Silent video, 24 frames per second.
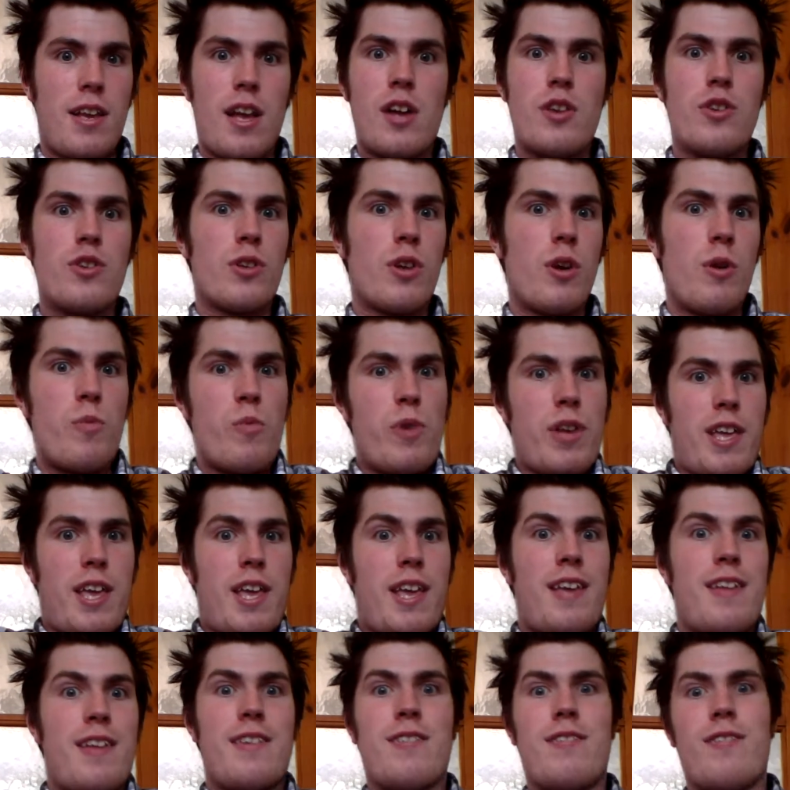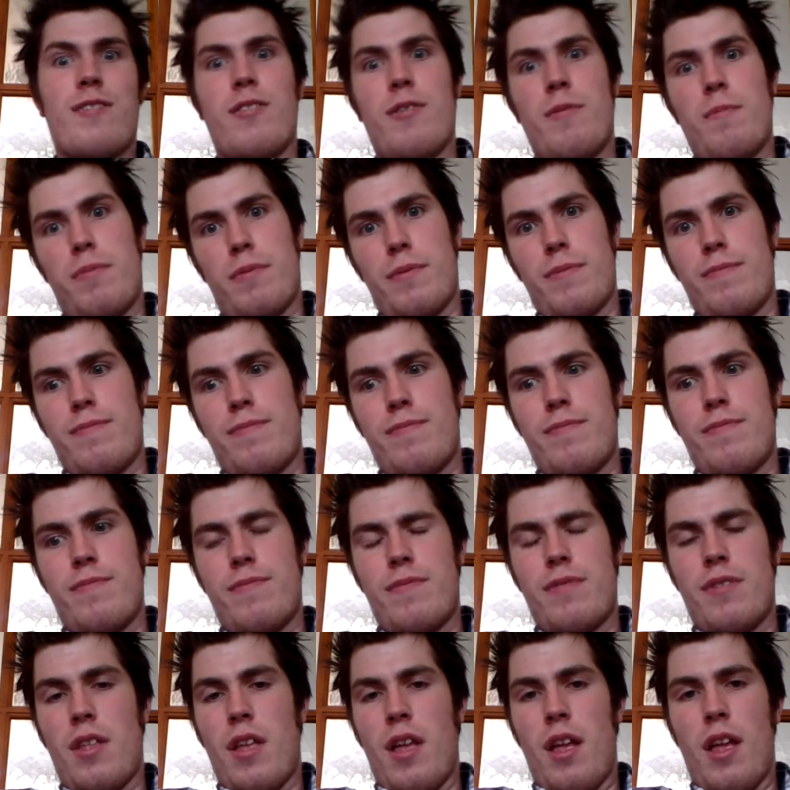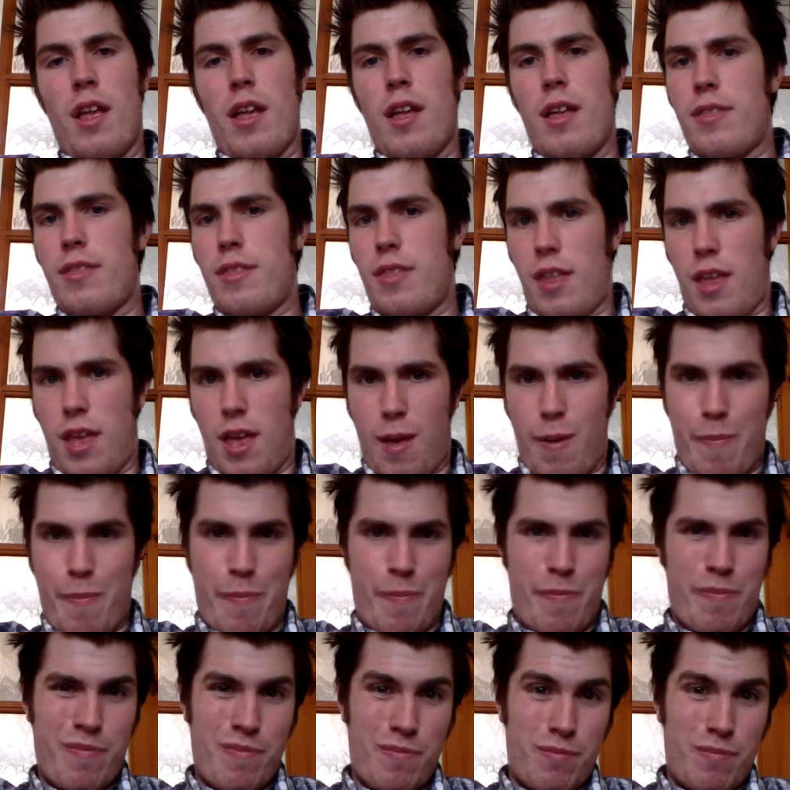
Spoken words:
can't just go on Wiki and look up the